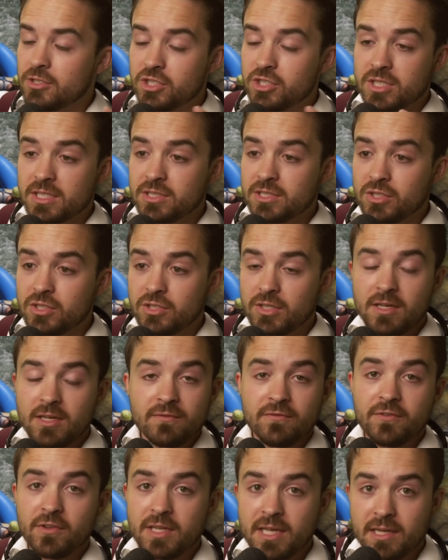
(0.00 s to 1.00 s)
just because you didn't
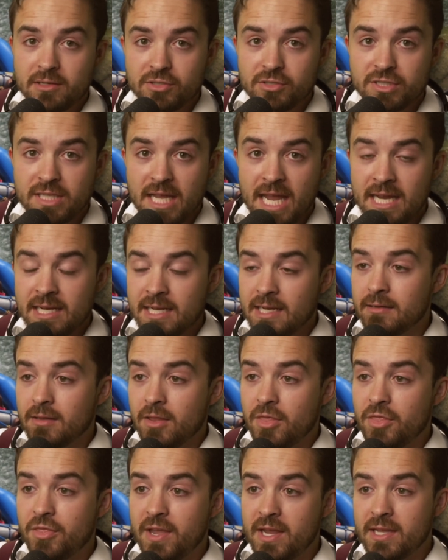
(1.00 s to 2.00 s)
fully understand it,
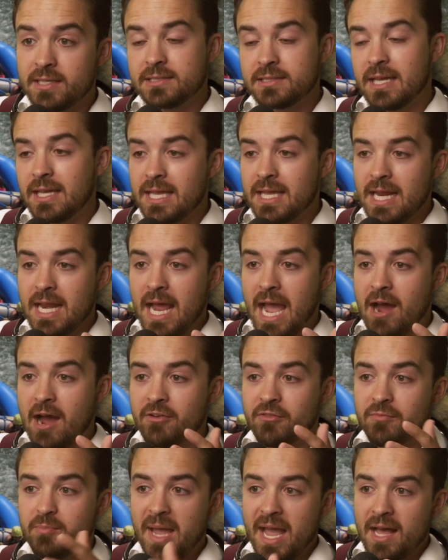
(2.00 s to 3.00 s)
things can get out
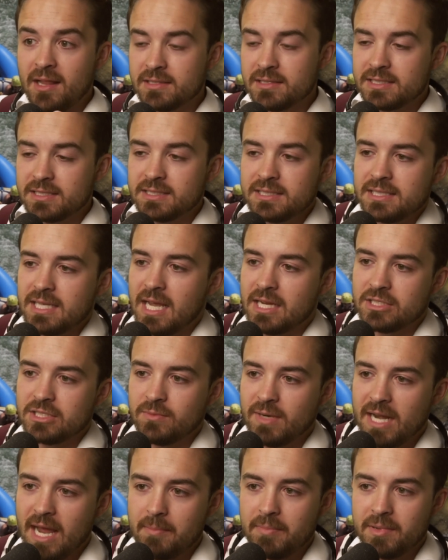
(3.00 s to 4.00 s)
of balance. This is actually
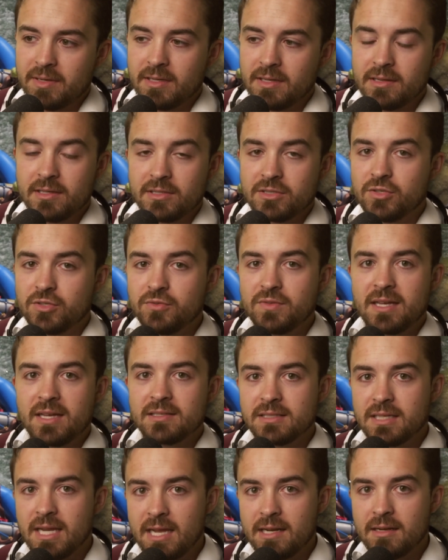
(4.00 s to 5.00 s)
what happened in the
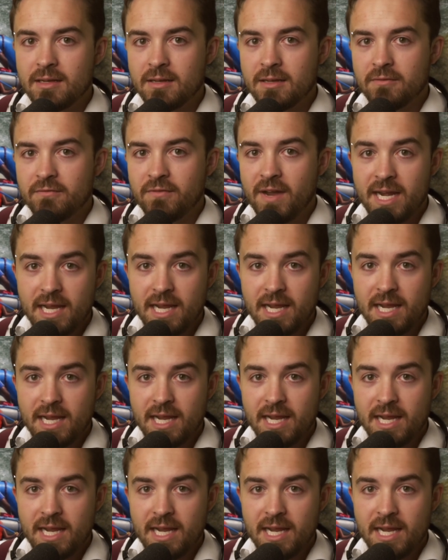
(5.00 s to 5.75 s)
2008 financial.